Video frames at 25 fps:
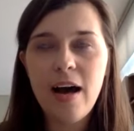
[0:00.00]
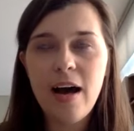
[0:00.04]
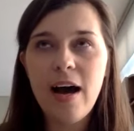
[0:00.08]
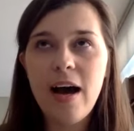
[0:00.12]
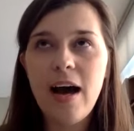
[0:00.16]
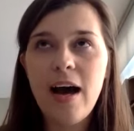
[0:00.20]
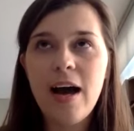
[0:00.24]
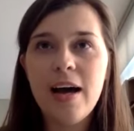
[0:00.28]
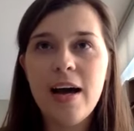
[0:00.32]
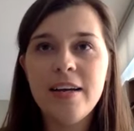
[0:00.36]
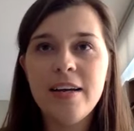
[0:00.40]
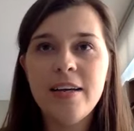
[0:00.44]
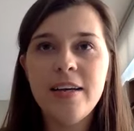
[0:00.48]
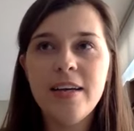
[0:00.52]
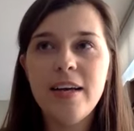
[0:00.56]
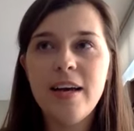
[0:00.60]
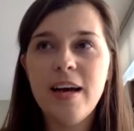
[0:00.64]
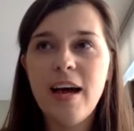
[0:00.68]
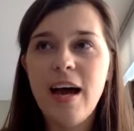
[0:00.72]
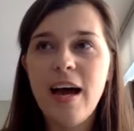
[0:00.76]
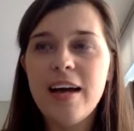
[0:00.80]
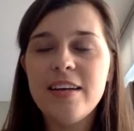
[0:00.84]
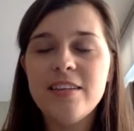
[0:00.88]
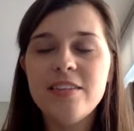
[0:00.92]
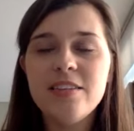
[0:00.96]
I
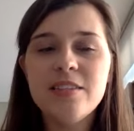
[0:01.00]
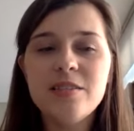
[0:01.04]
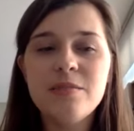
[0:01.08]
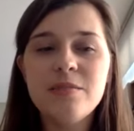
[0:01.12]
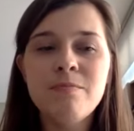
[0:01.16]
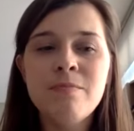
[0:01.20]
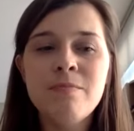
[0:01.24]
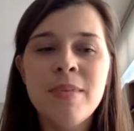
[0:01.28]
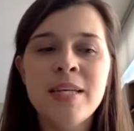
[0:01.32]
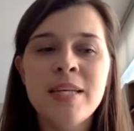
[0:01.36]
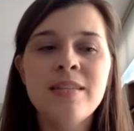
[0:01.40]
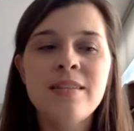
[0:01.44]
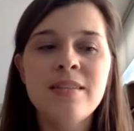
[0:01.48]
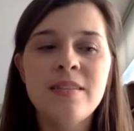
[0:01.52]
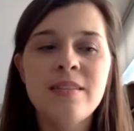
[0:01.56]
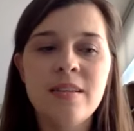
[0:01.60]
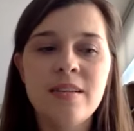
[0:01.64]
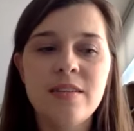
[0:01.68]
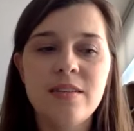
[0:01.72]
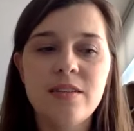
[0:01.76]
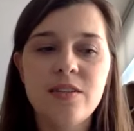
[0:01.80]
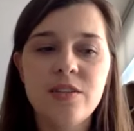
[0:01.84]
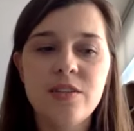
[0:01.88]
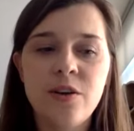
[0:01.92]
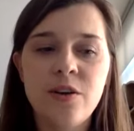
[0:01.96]
just missed it
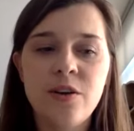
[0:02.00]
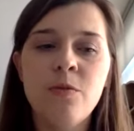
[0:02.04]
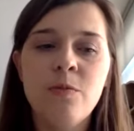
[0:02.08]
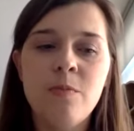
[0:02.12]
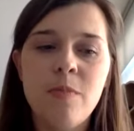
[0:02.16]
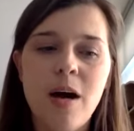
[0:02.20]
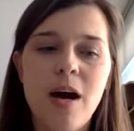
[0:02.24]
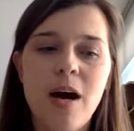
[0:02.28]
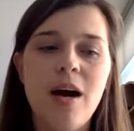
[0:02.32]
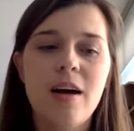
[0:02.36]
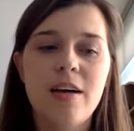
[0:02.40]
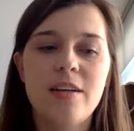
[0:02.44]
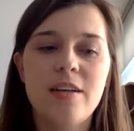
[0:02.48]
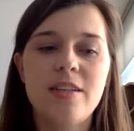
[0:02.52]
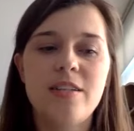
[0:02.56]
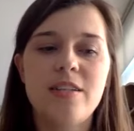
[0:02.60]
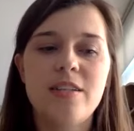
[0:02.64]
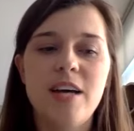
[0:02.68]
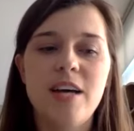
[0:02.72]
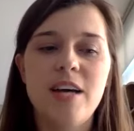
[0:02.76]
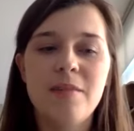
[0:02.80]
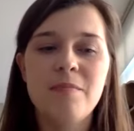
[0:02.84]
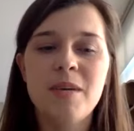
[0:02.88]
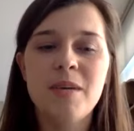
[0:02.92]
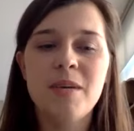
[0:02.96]
so much.
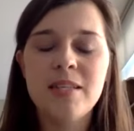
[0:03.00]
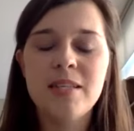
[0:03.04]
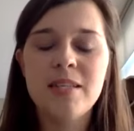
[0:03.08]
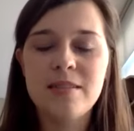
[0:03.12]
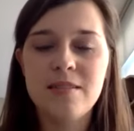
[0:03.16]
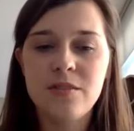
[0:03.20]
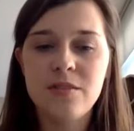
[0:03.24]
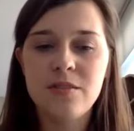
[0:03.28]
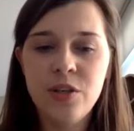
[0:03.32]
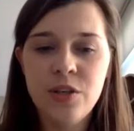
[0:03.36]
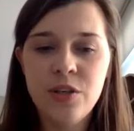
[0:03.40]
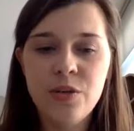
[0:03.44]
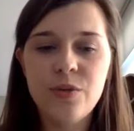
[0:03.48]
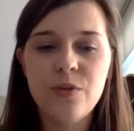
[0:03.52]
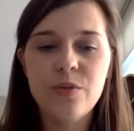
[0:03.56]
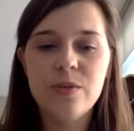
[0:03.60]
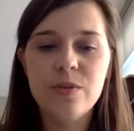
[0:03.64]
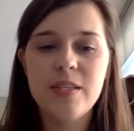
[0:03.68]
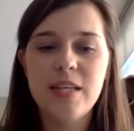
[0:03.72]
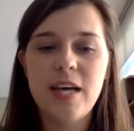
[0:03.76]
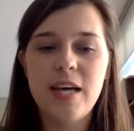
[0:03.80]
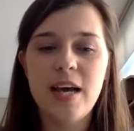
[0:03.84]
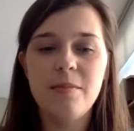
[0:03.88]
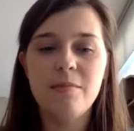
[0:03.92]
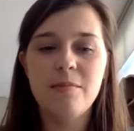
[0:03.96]
I missed
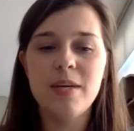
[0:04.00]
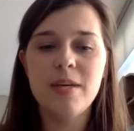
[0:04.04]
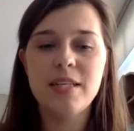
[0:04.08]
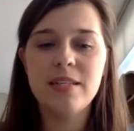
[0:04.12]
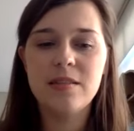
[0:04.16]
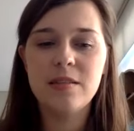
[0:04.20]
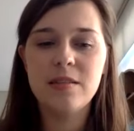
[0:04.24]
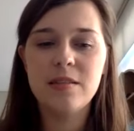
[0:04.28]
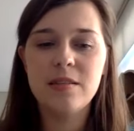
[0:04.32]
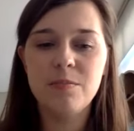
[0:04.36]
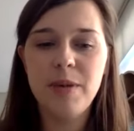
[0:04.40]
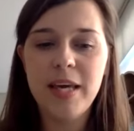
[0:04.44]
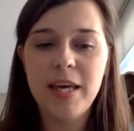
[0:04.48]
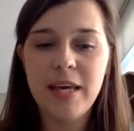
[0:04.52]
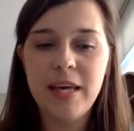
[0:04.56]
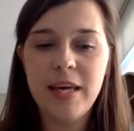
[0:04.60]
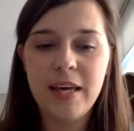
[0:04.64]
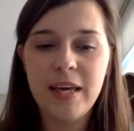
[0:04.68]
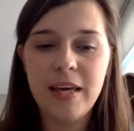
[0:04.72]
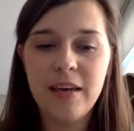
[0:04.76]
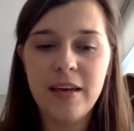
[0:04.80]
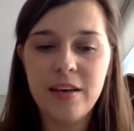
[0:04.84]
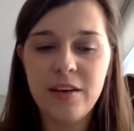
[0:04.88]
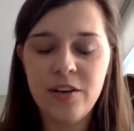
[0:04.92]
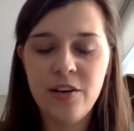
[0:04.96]
news. I missed
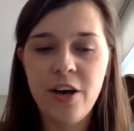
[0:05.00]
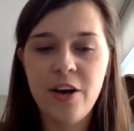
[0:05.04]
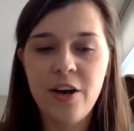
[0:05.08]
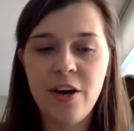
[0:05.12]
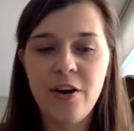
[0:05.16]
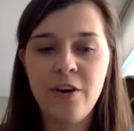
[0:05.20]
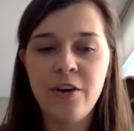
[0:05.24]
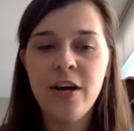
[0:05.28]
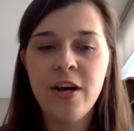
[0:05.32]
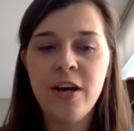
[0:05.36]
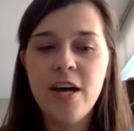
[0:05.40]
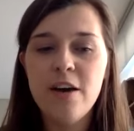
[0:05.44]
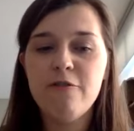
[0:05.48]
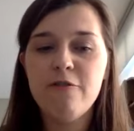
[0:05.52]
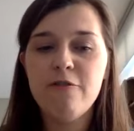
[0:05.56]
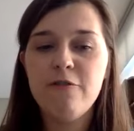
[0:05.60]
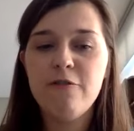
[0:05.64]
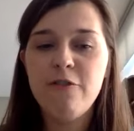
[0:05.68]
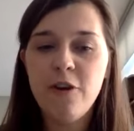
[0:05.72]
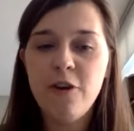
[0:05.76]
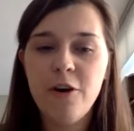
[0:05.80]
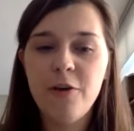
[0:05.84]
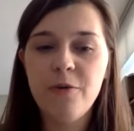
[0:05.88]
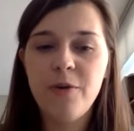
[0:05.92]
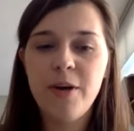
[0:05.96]
being, you know,
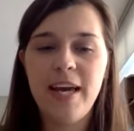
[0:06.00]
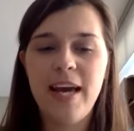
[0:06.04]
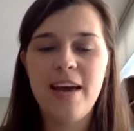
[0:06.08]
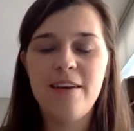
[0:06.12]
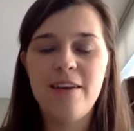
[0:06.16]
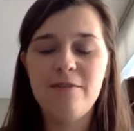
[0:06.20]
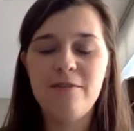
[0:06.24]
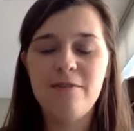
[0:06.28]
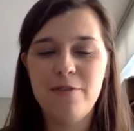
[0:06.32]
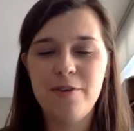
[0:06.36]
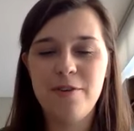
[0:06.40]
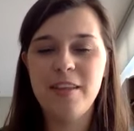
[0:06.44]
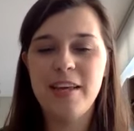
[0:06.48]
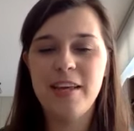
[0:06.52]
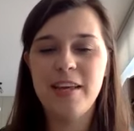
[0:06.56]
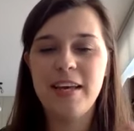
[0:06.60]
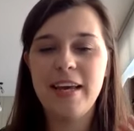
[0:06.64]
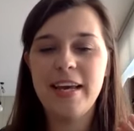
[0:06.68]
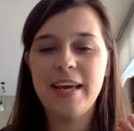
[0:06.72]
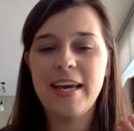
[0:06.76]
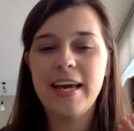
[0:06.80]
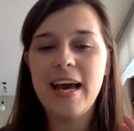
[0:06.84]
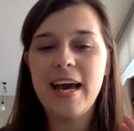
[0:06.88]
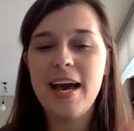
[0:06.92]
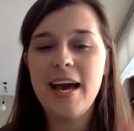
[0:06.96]
following
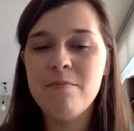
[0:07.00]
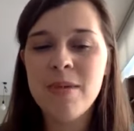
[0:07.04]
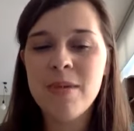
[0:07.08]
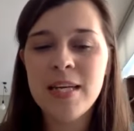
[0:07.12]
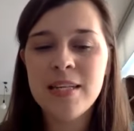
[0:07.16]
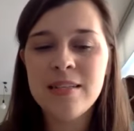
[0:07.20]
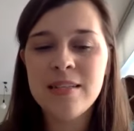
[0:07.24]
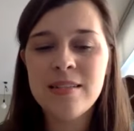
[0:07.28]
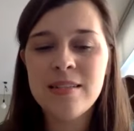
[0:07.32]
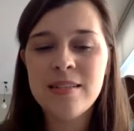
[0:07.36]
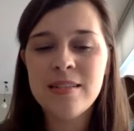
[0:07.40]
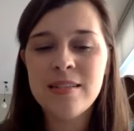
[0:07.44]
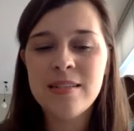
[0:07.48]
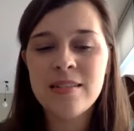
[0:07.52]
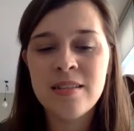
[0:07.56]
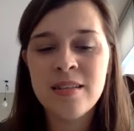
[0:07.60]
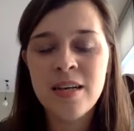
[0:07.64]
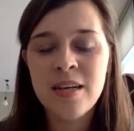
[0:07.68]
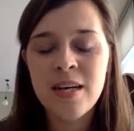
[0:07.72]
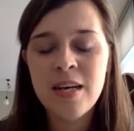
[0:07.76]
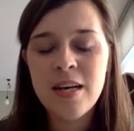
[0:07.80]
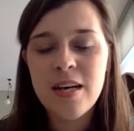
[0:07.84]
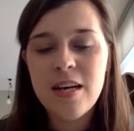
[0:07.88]
everything. I missed